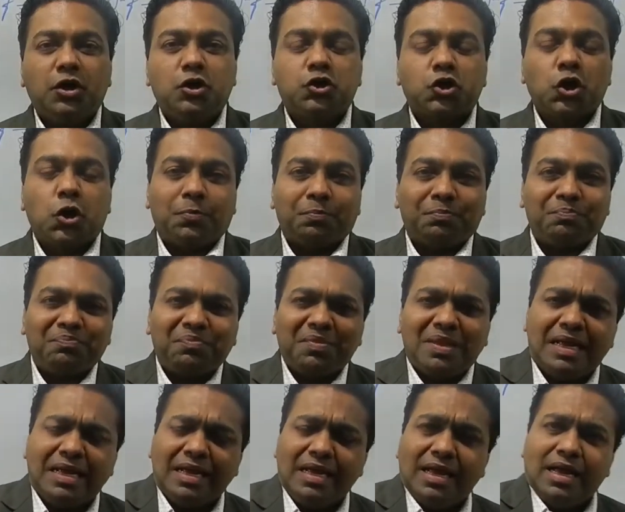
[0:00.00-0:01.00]
So,
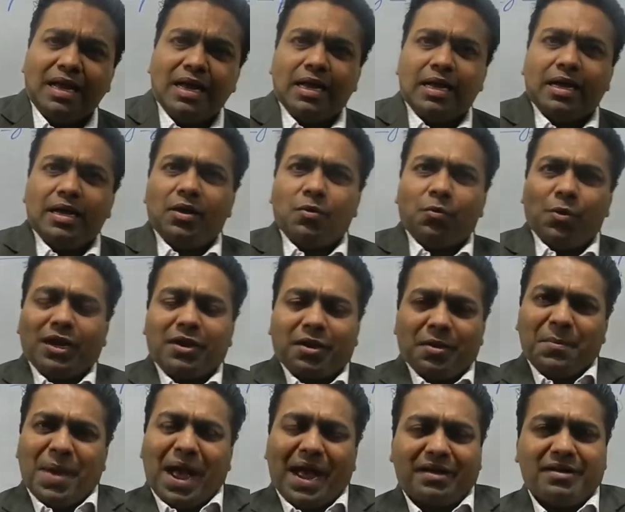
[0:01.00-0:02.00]
welcome
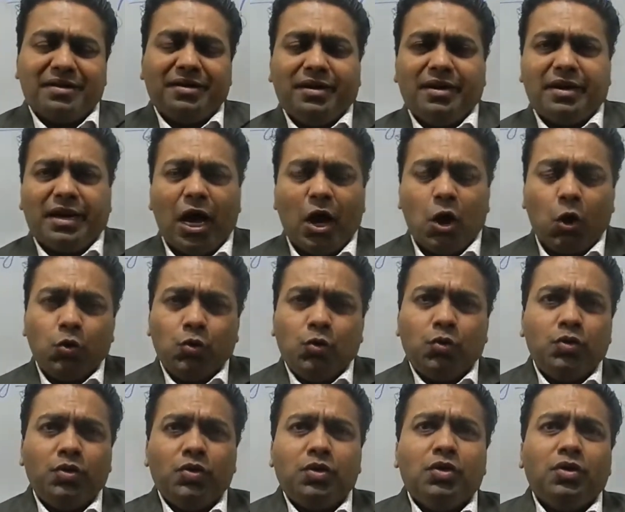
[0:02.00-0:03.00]
back. Now,
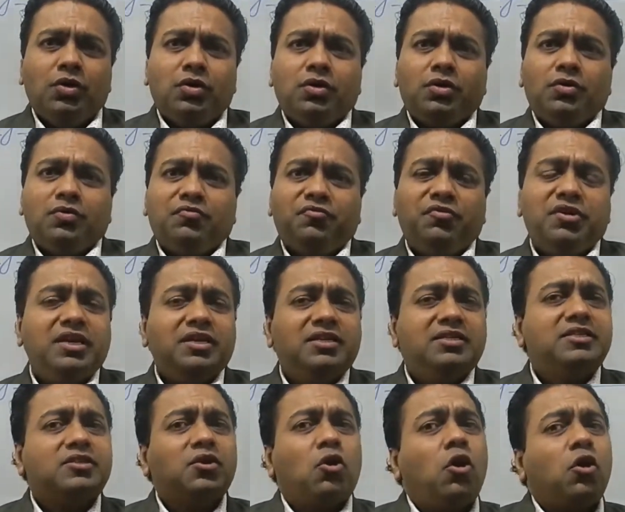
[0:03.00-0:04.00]
we
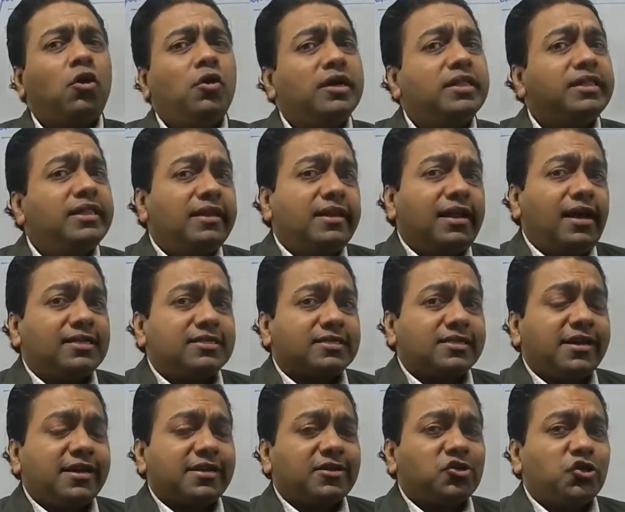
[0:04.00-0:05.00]
saw in the last
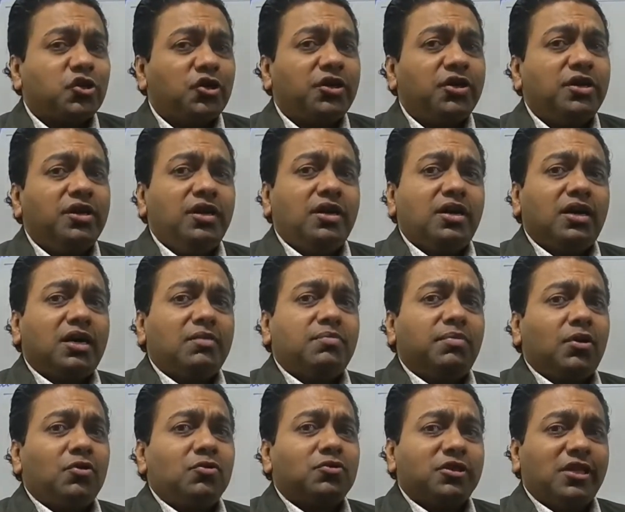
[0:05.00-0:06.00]
lecture
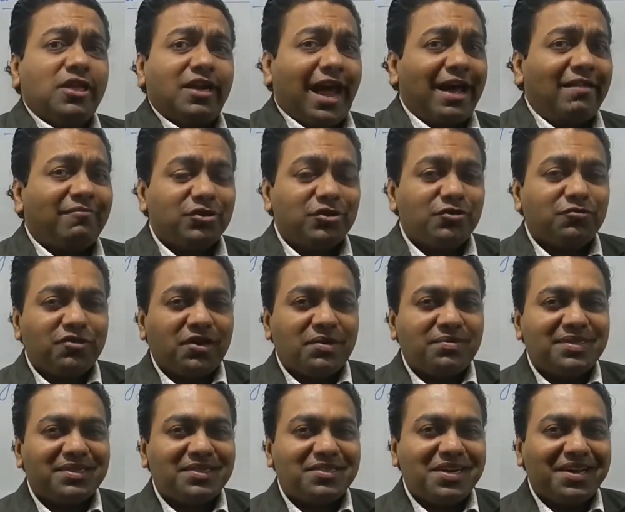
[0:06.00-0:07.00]
about the language of
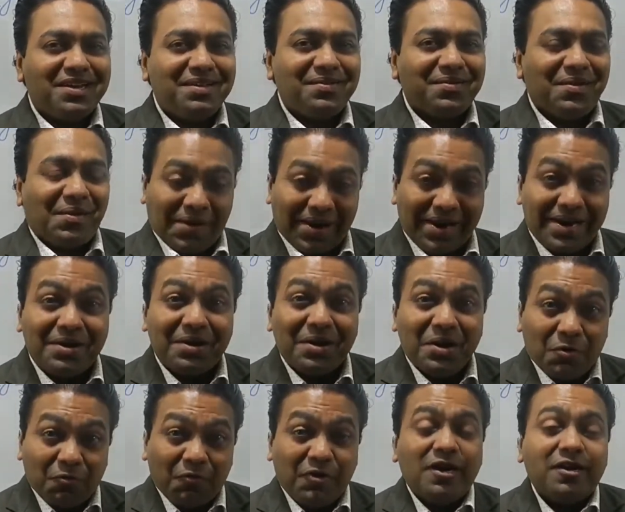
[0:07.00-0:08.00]
chemistry, right?
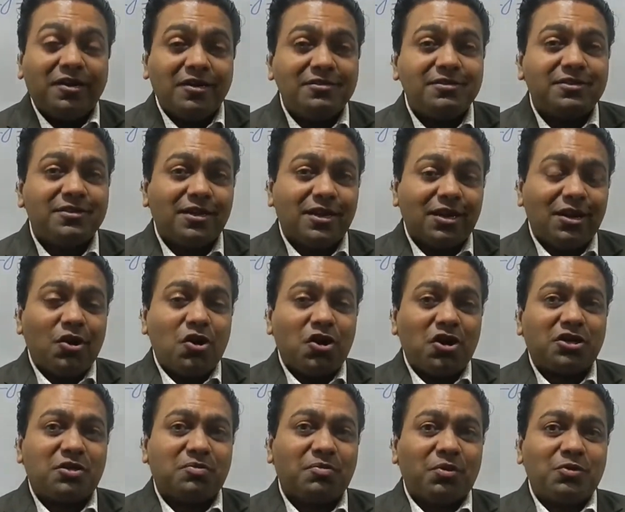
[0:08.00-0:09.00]
We learned a
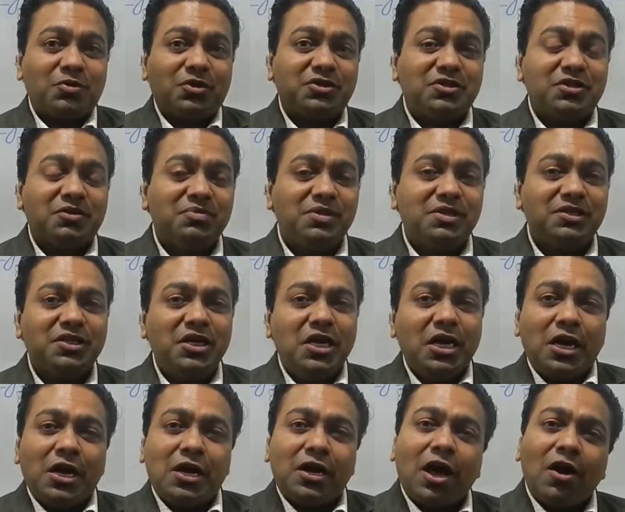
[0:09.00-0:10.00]
lot about the symbols.
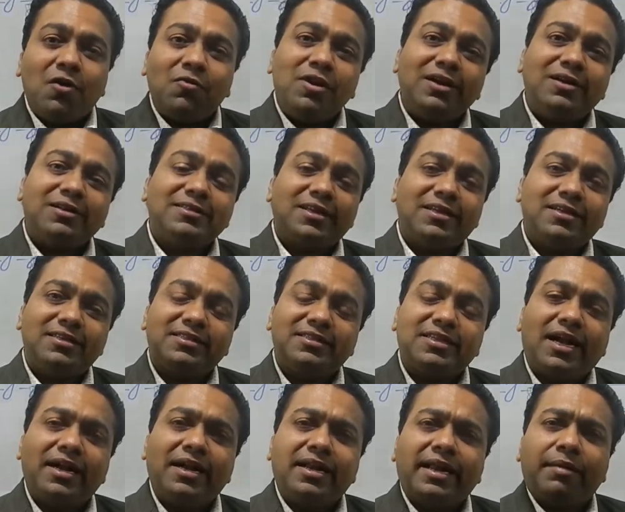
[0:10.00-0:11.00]
Now let us
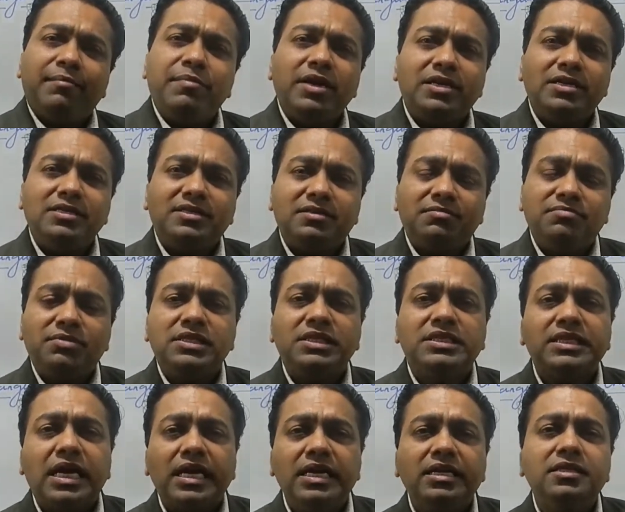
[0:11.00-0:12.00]
understand chemical
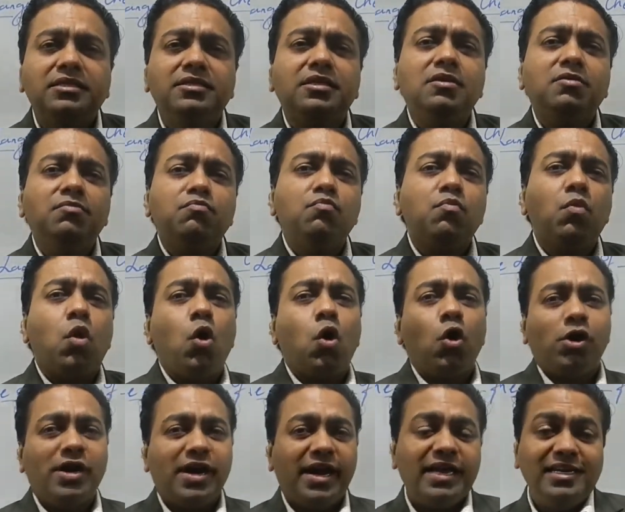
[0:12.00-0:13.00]
symbols a little
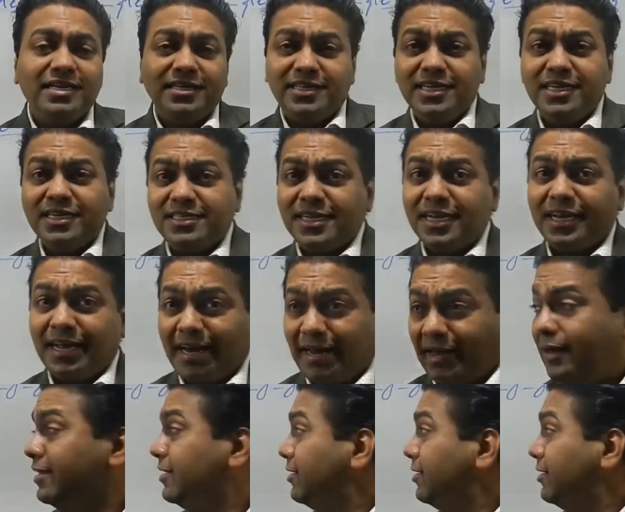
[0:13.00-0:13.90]
more in detail,